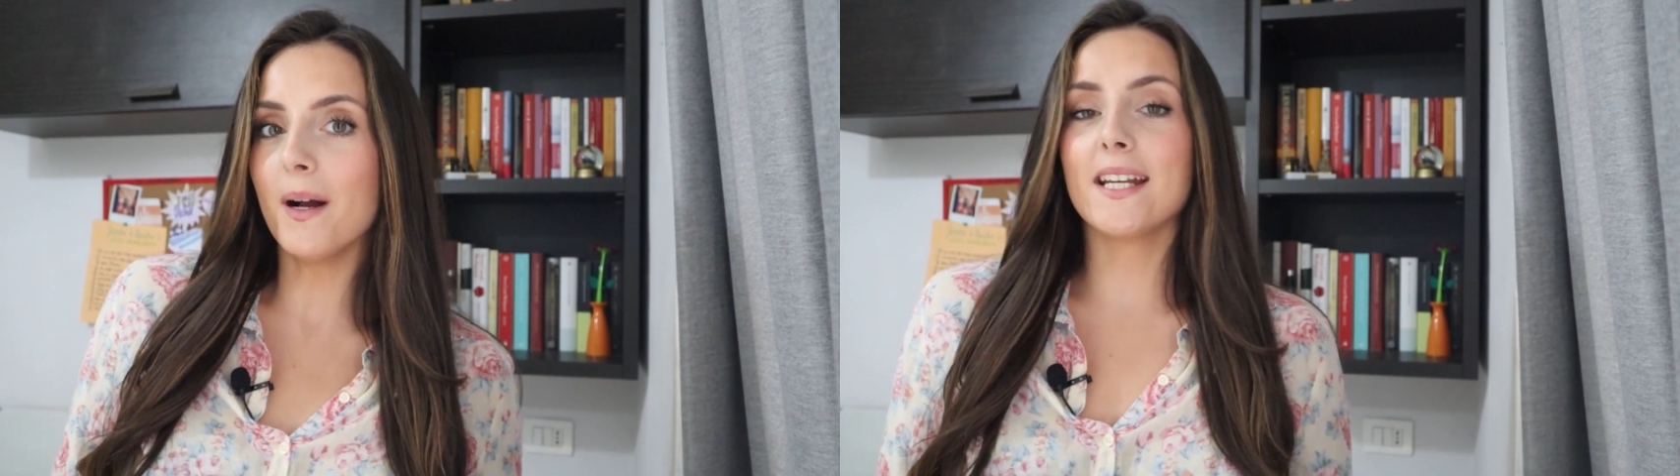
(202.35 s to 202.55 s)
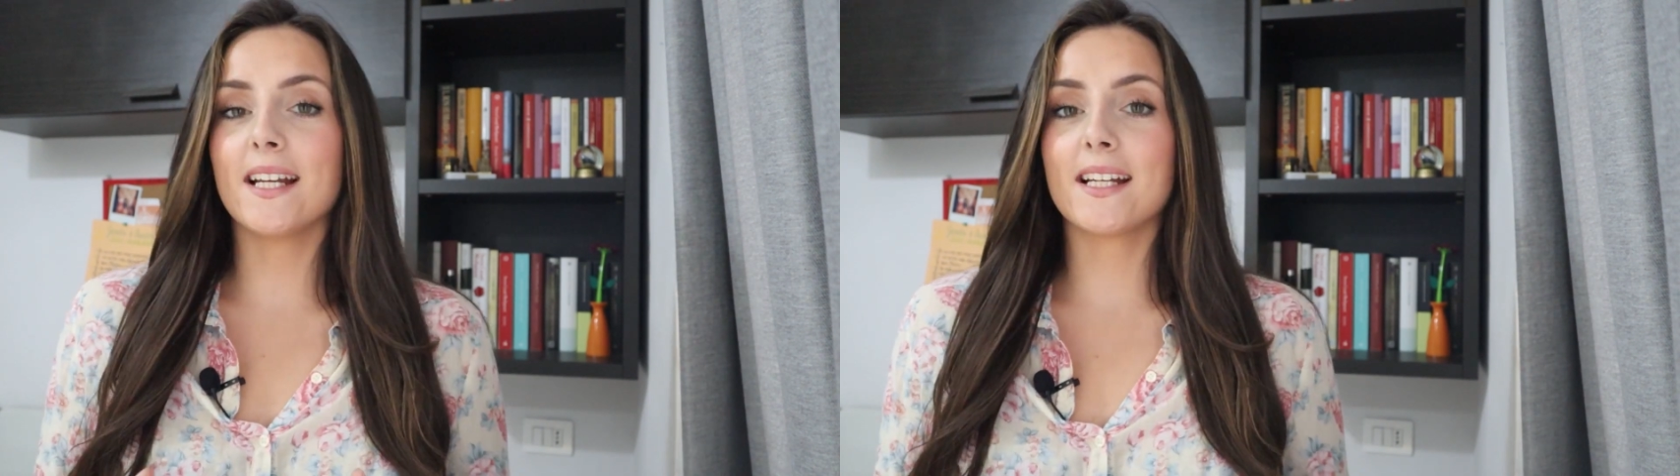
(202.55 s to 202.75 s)

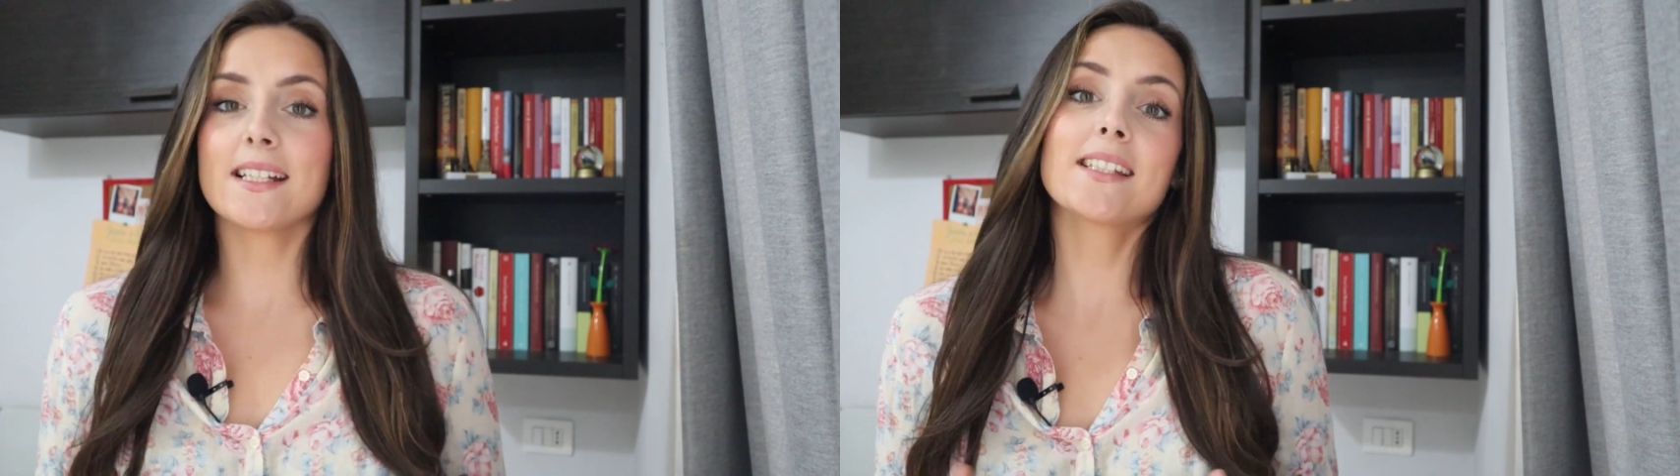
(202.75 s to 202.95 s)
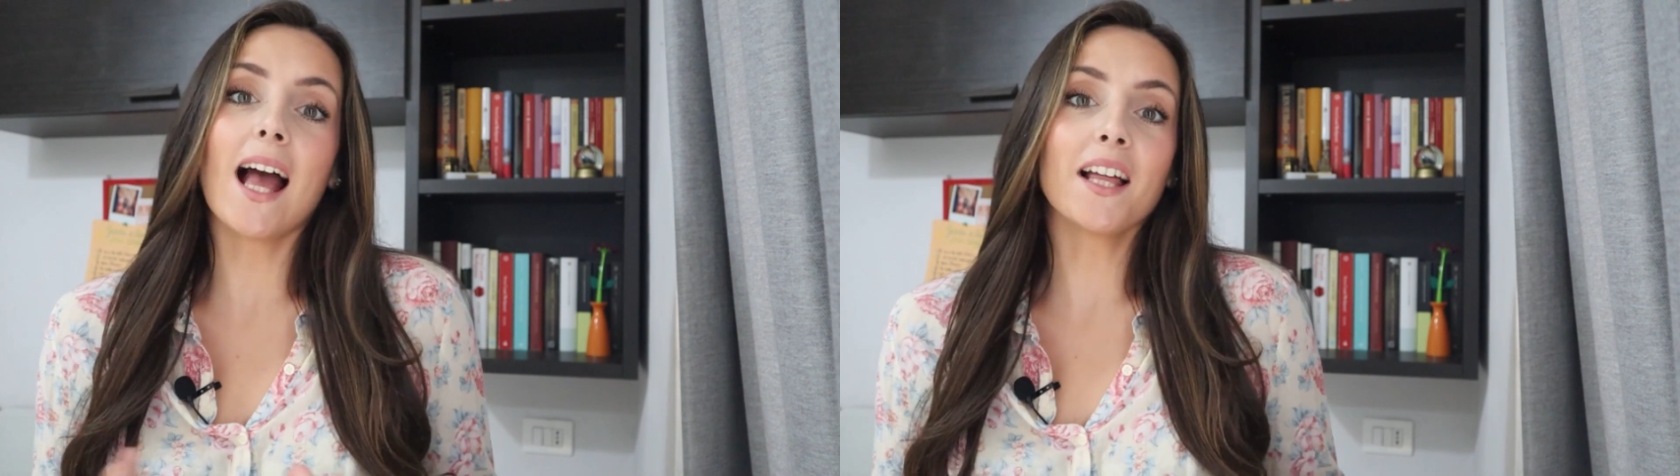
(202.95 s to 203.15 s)
in an
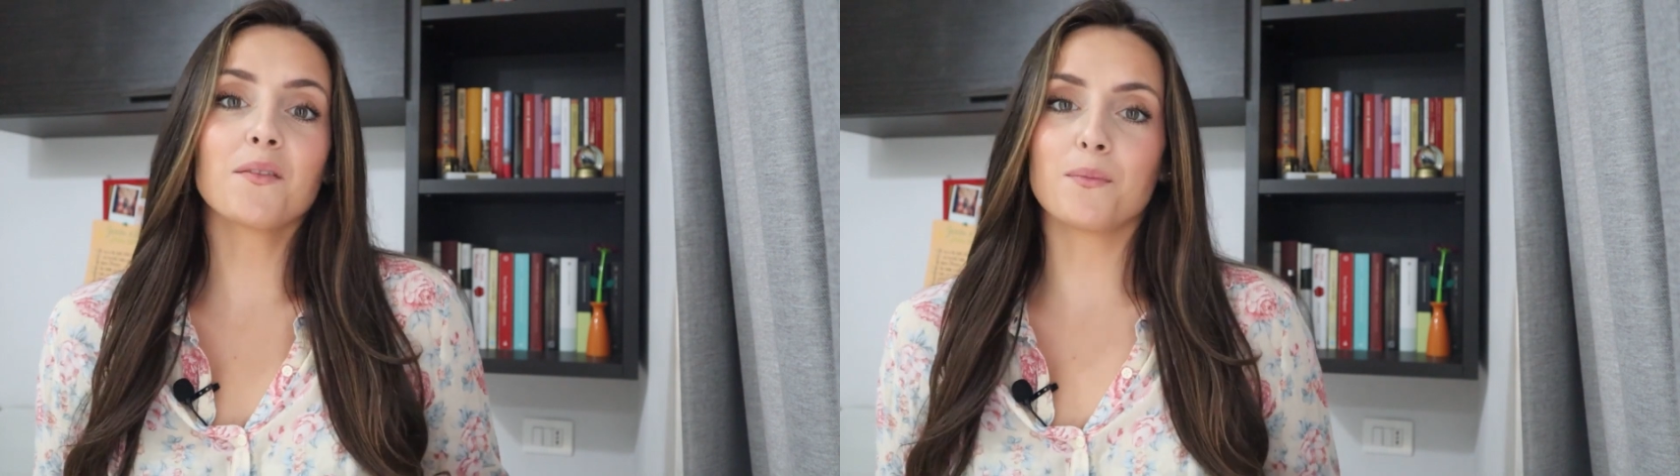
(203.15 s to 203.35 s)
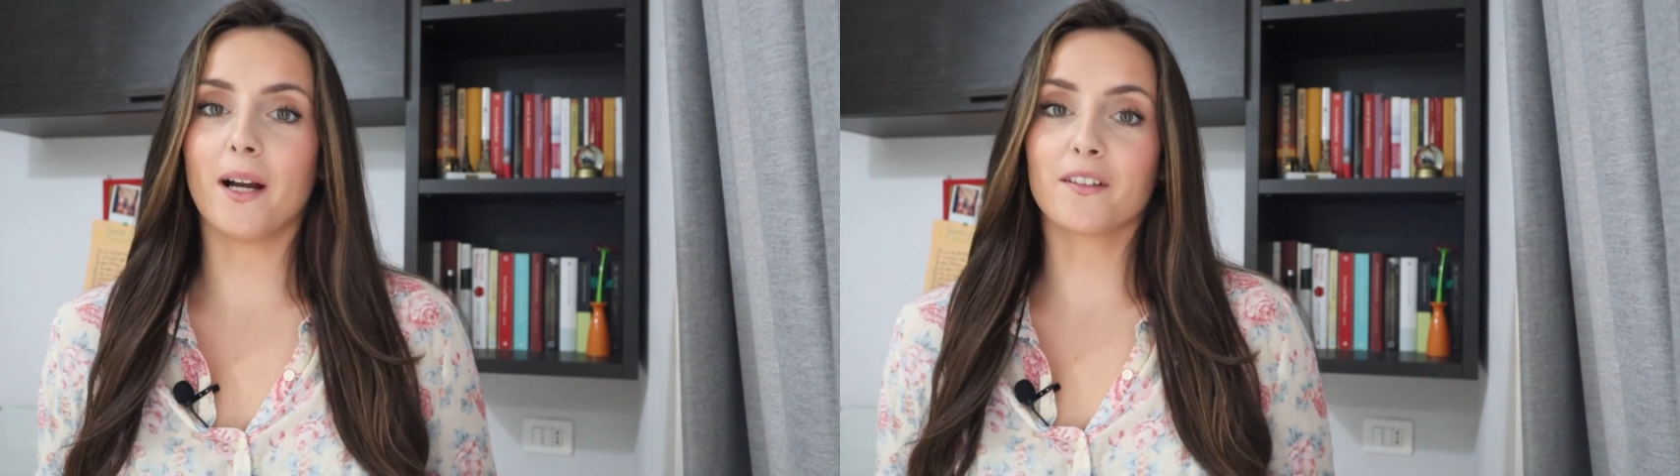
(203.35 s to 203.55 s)

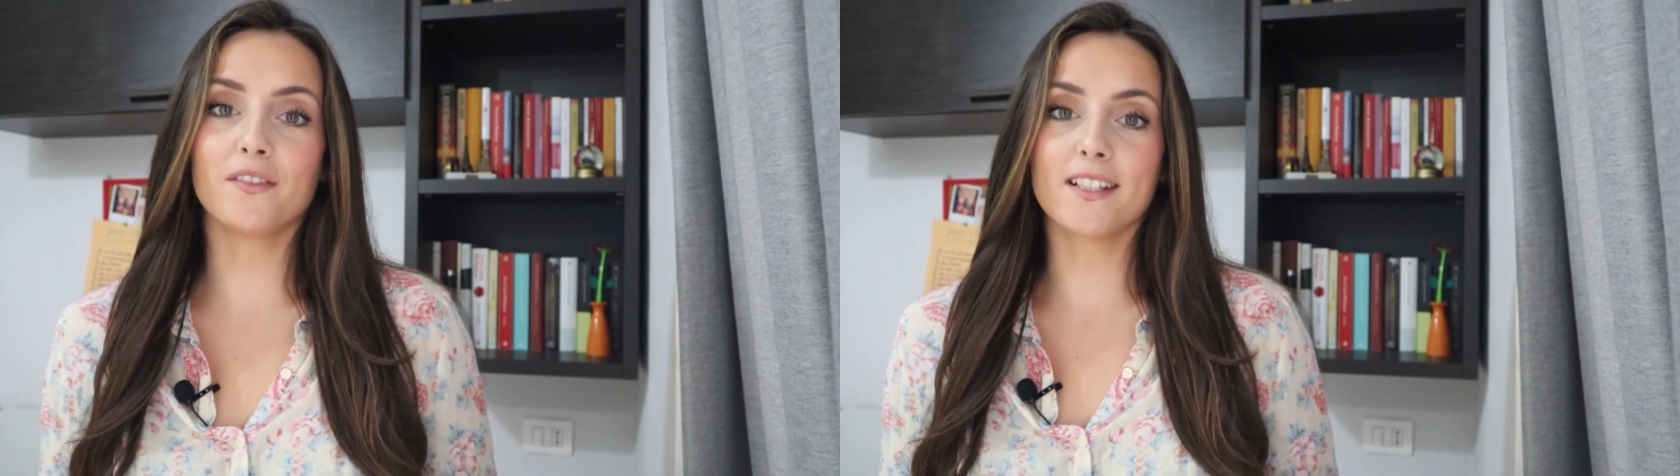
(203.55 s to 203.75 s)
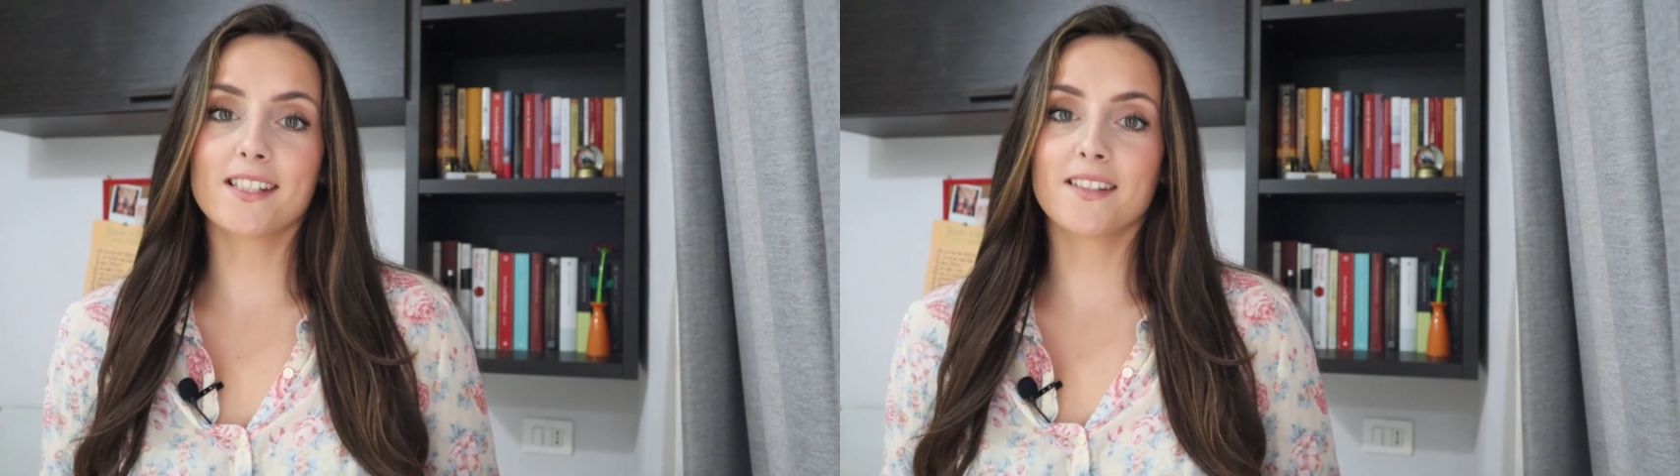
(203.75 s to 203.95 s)
Italian
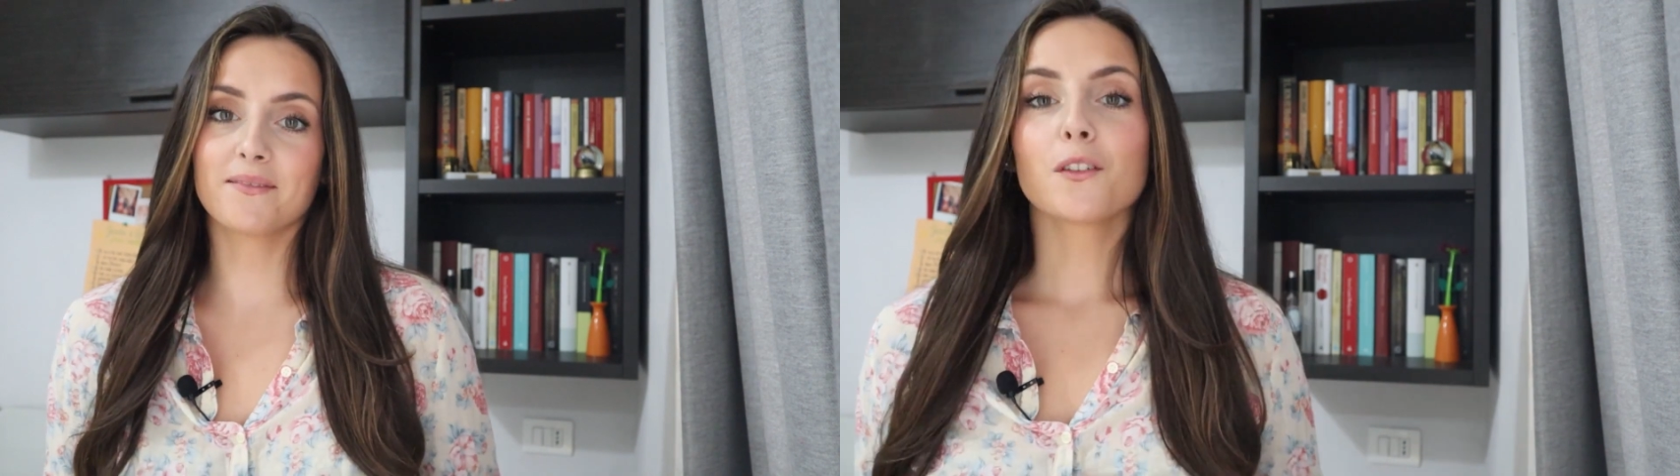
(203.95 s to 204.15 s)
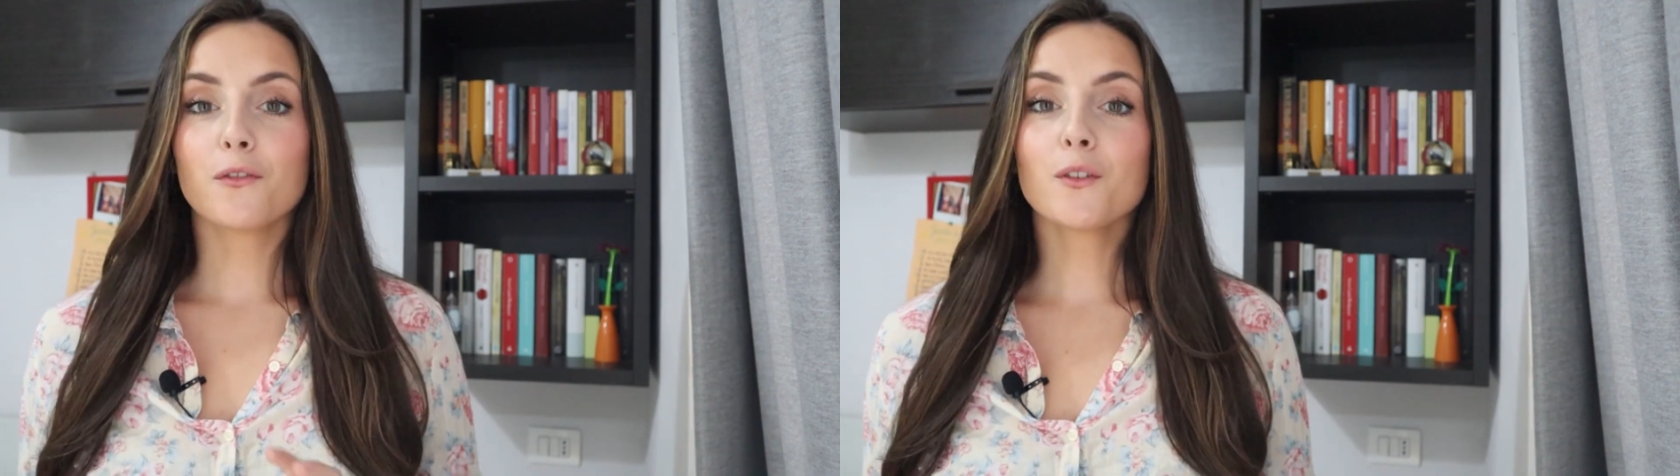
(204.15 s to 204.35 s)
breakfast.
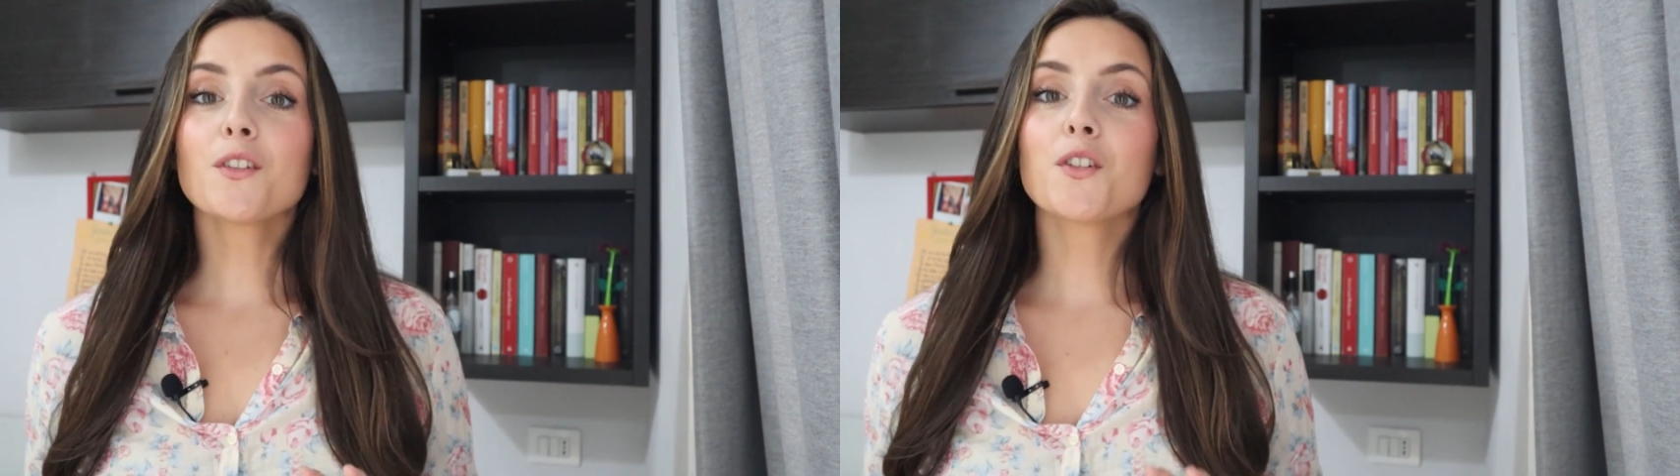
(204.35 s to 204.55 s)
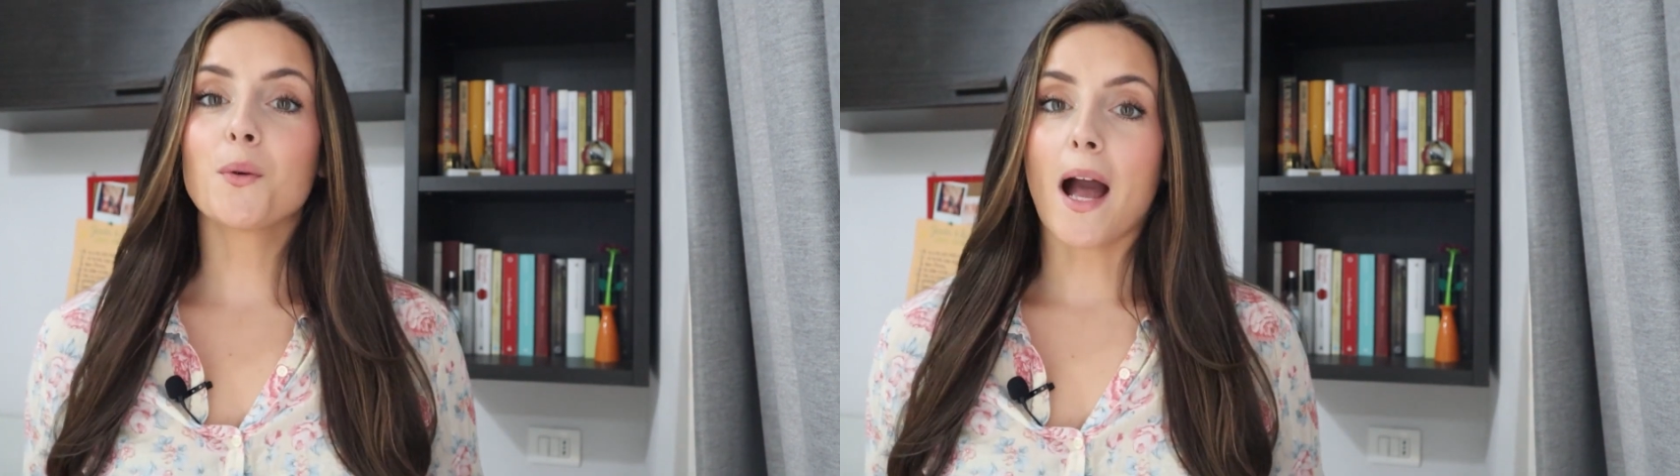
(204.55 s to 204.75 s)
The
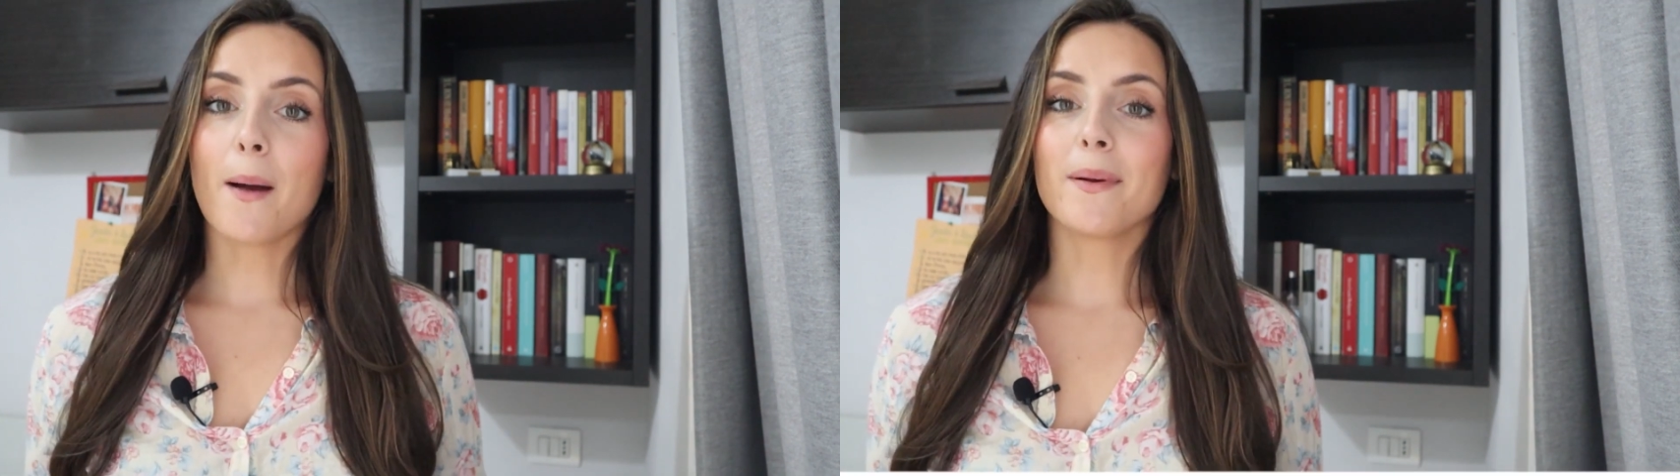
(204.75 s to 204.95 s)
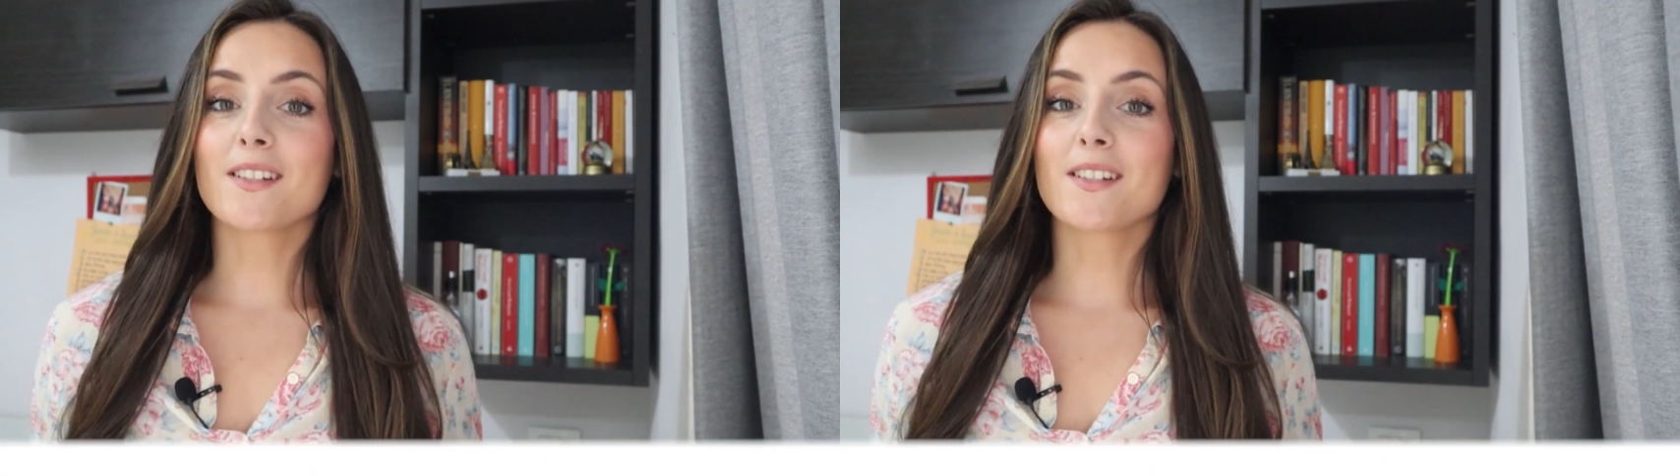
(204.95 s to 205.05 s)
Fluent2 app